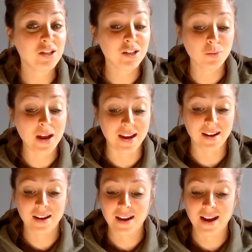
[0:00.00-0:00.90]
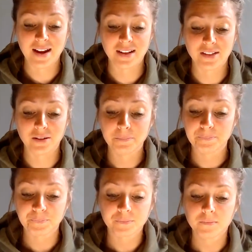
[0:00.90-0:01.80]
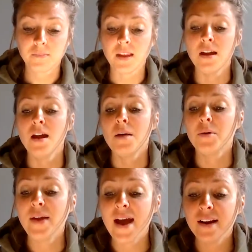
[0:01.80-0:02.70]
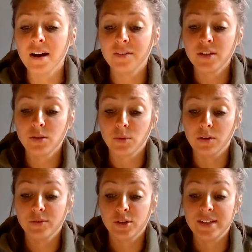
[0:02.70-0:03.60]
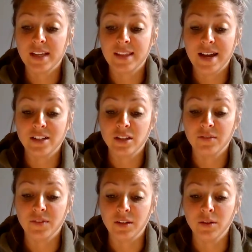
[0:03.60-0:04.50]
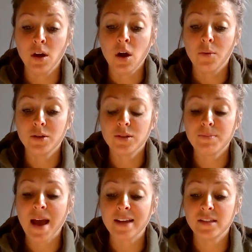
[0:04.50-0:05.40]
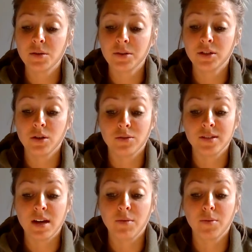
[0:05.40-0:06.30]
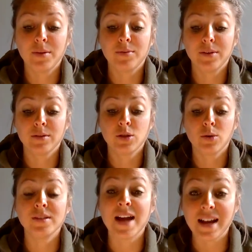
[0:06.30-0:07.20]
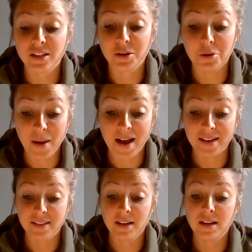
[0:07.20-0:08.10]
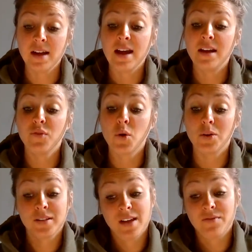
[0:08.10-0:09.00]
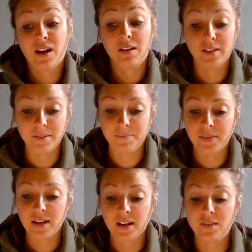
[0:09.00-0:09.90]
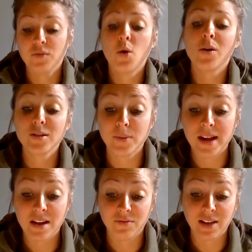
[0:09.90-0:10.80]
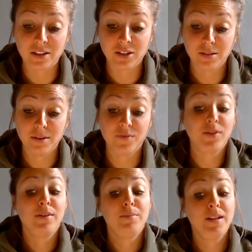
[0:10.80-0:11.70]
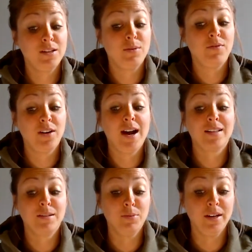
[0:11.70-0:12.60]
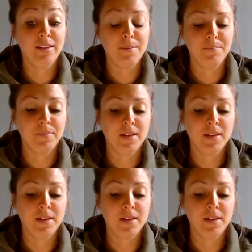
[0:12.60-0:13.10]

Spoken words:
just wait," I answered. But we headed off to the row of trees at the edge of the field, which was past the orange cones that we were told not to go past. And of course, I followed him. And of course, we didn't have flashlights because we forgot to bring them.